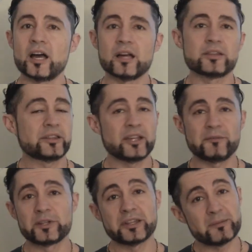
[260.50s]
That's it
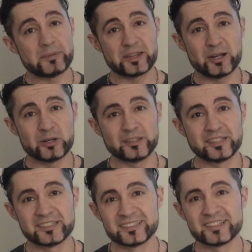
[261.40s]
for this episode.
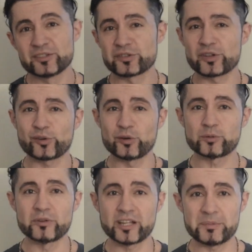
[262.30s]
This is a short,
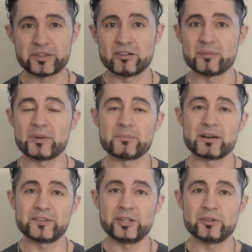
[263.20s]
quick episode about
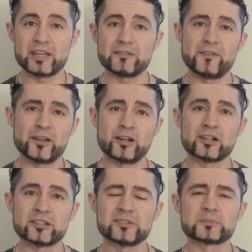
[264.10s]
my video game fan
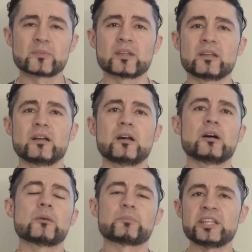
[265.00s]
art.
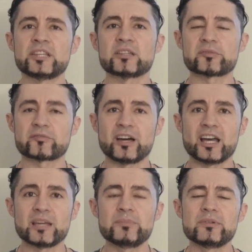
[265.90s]
Please
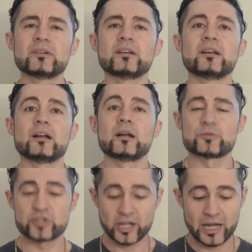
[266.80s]
subscribe.
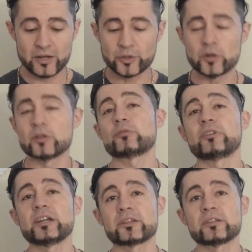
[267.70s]
Check out Eternal
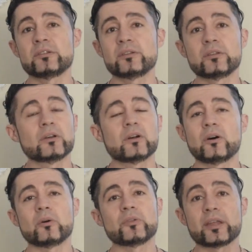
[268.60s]
Horizon
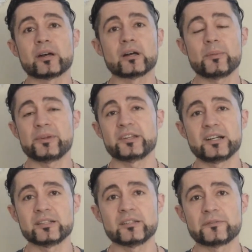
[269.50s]
on
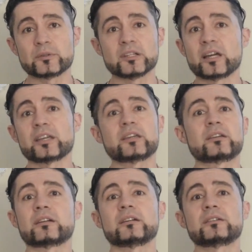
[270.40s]
Amazon if you like,
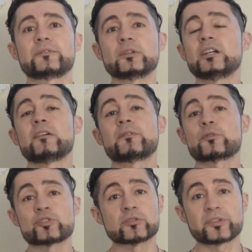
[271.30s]
if you love the
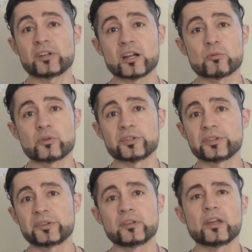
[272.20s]
original Star
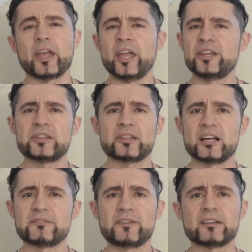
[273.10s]
Wars, 80s
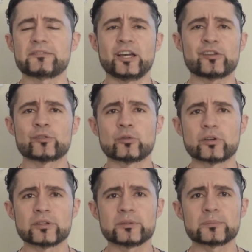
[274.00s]
sci-fi Flash
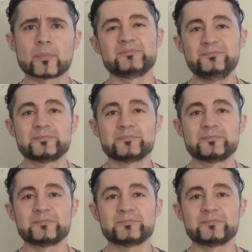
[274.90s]
Gordon.